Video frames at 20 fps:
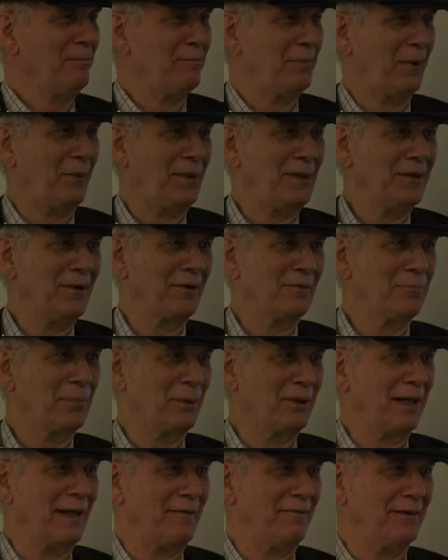but we don't
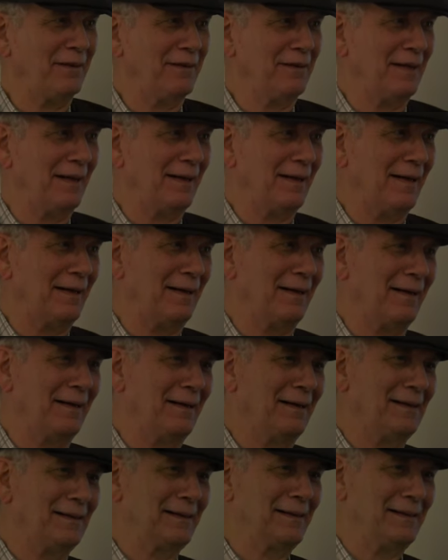believe in
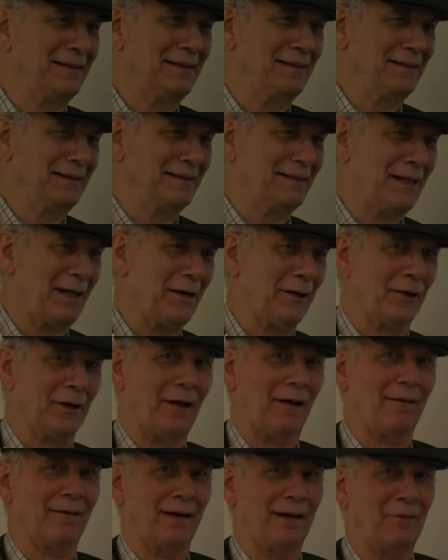the
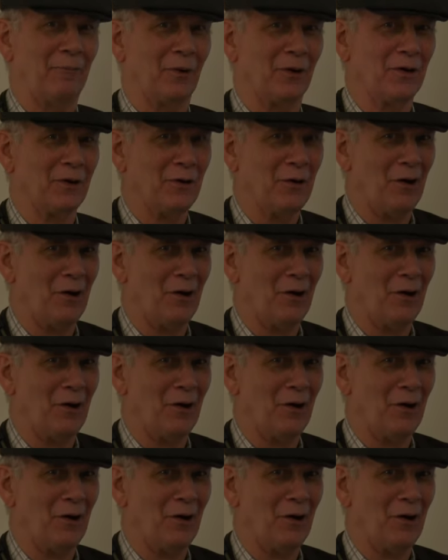singularity. We're